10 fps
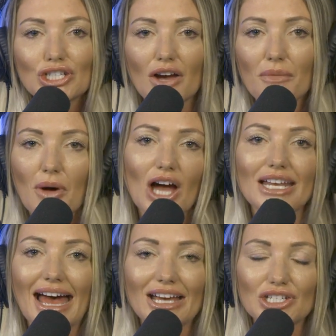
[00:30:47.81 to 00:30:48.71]
Share the
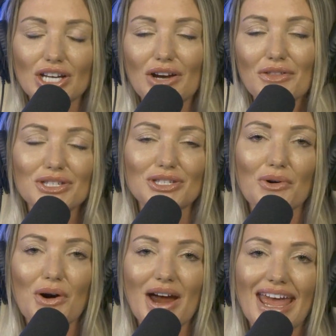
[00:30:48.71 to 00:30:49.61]
podcast, share the
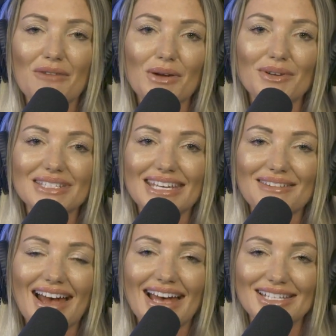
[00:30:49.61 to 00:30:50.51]
story, and we will
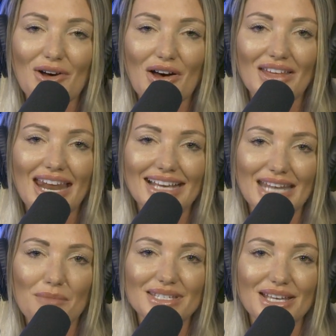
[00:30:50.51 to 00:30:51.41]
see you guys on the
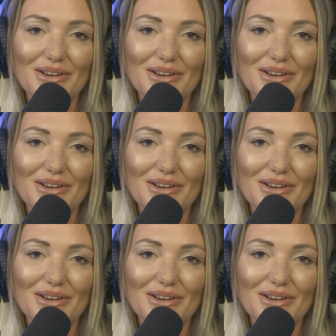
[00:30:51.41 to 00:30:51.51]
next